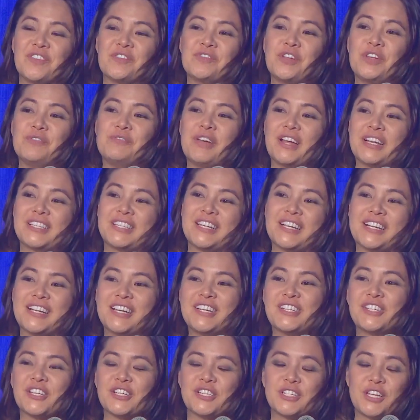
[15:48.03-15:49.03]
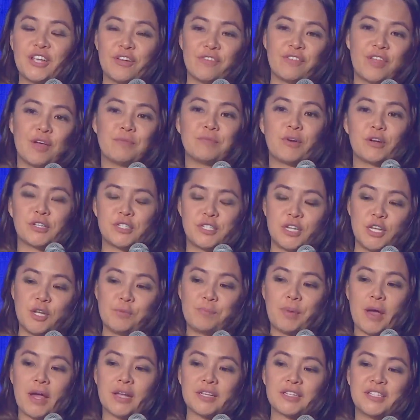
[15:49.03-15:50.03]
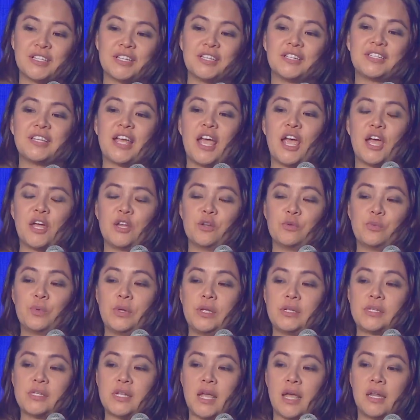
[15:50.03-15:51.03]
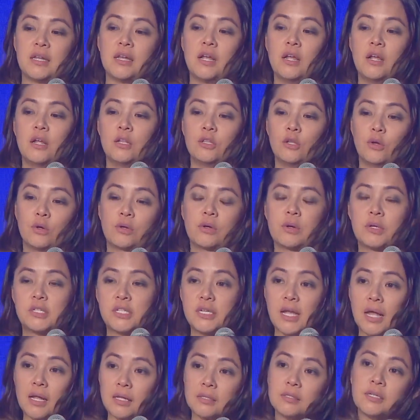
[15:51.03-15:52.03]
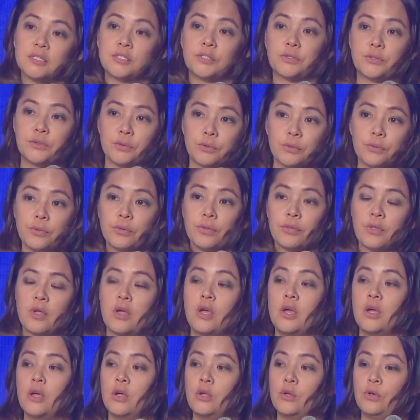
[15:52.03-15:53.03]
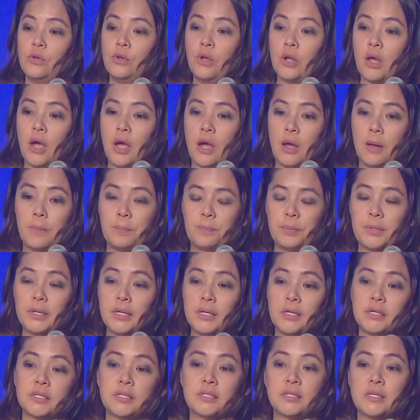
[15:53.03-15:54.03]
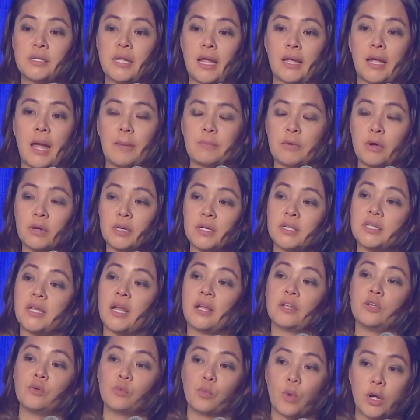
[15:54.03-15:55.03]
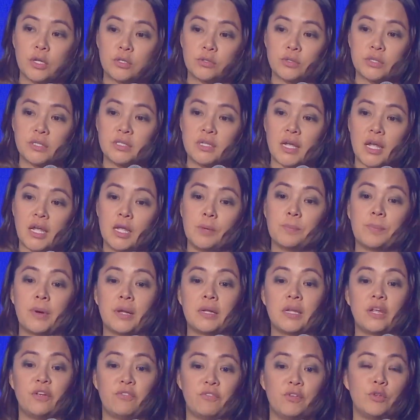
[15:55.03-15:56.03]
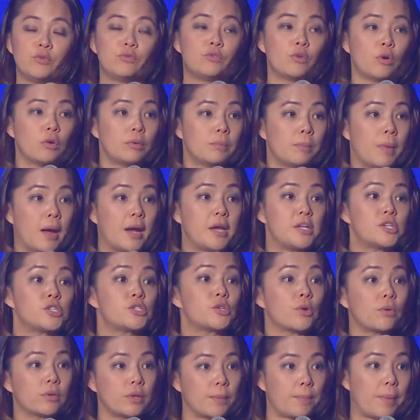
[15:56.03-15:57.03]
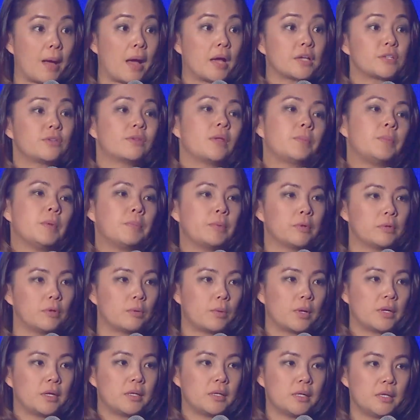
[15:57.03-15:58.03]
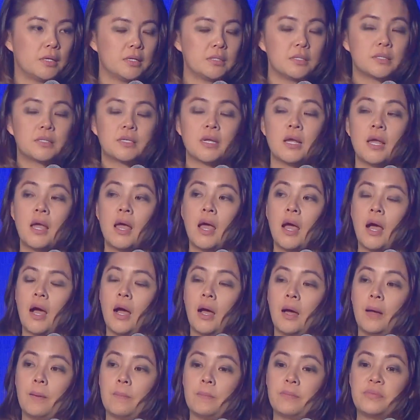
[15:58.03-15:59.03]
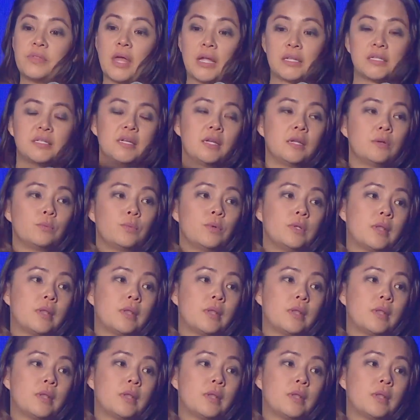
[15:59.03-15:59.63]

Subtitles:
We basically just give them our city passes, and we said, look, tell the truth. Please, like, I'm not going to tell you what to say, but if you don't mind, show the pass so that people know what it is. That's it.